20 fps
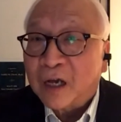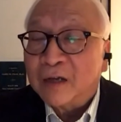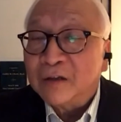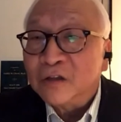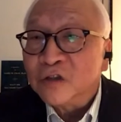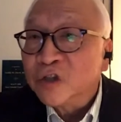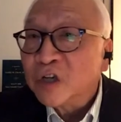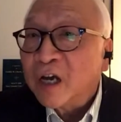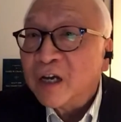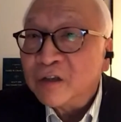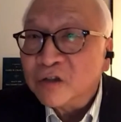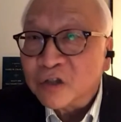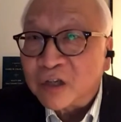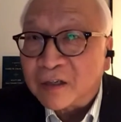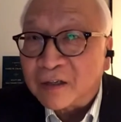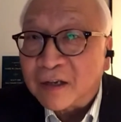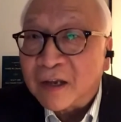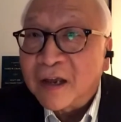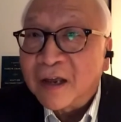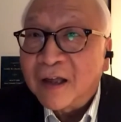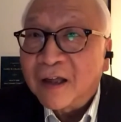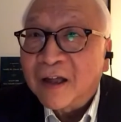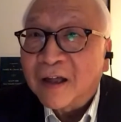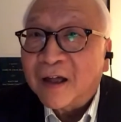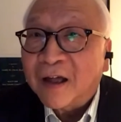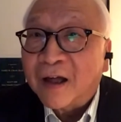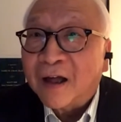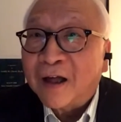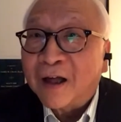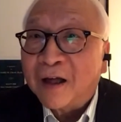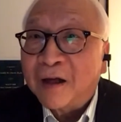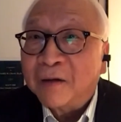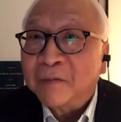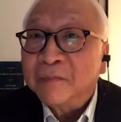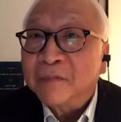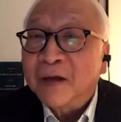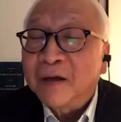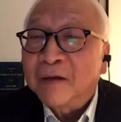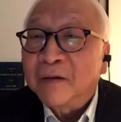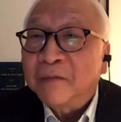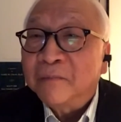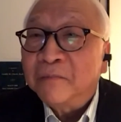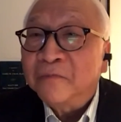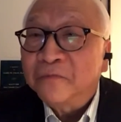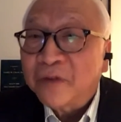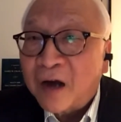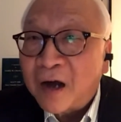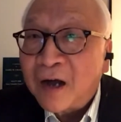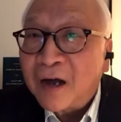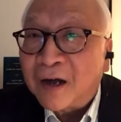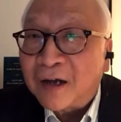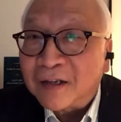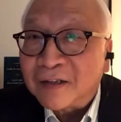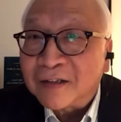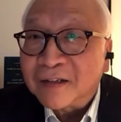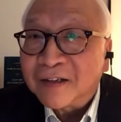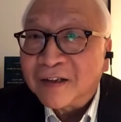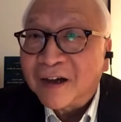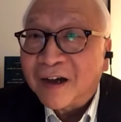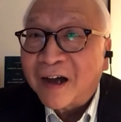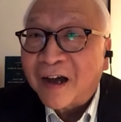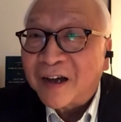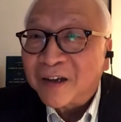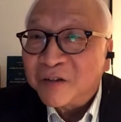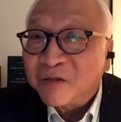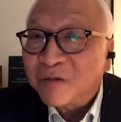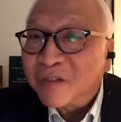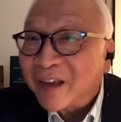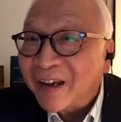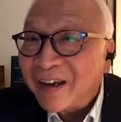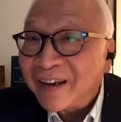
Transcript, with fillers: Janjigian. Uh, Vahan, are you